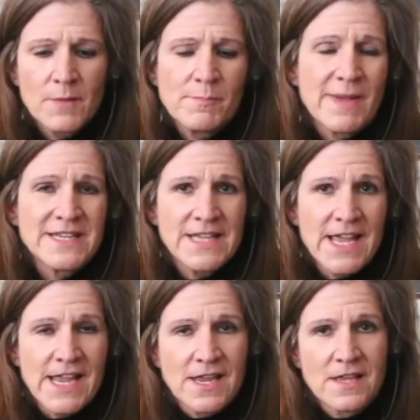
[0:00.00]
my
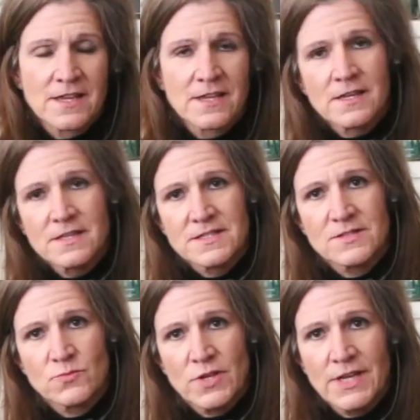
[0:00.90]
day, because
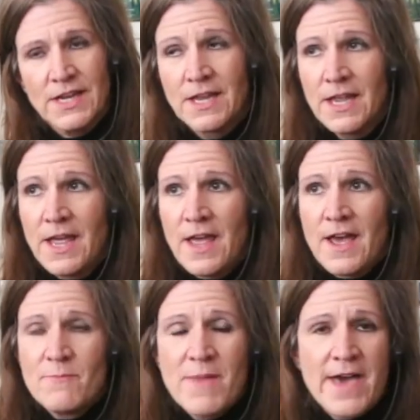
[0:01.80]
it's really
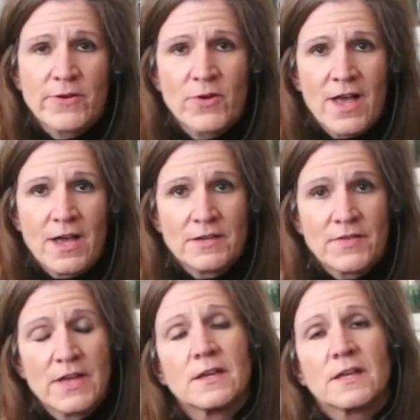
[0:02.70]
a matter of
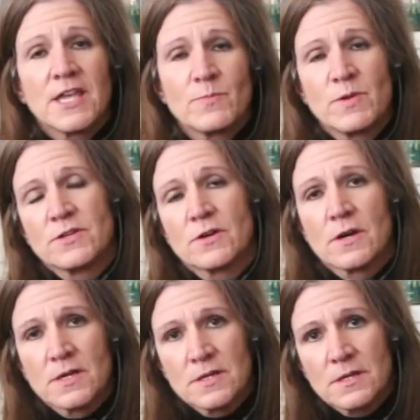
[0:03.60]
keeping
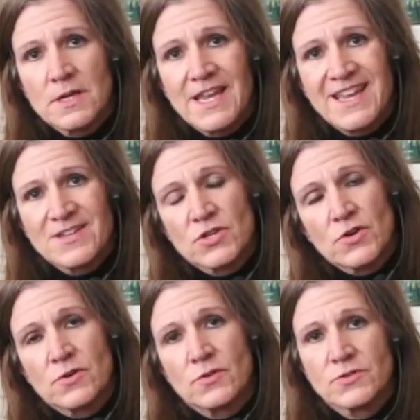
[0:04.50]
your
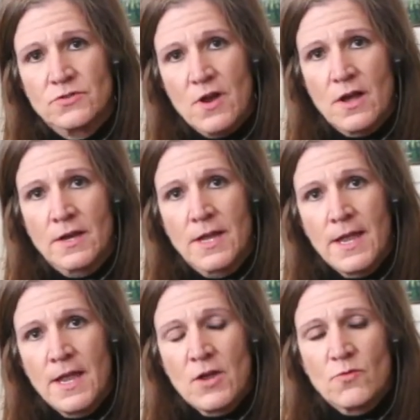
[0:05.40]
internal strong
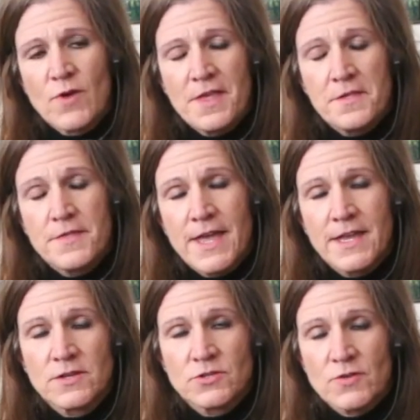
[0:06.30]
rather
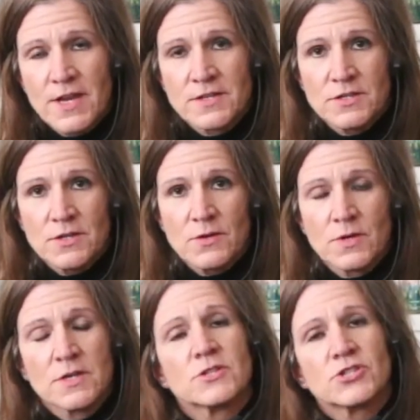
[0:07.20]
than trying to
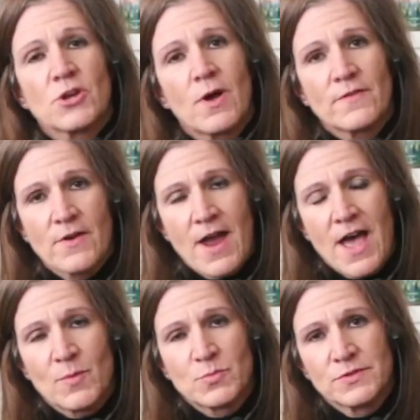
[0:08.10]
show off your
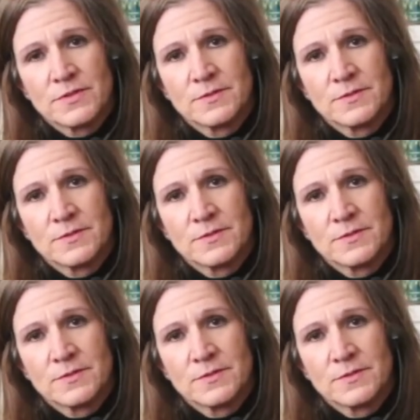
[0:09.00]
abs.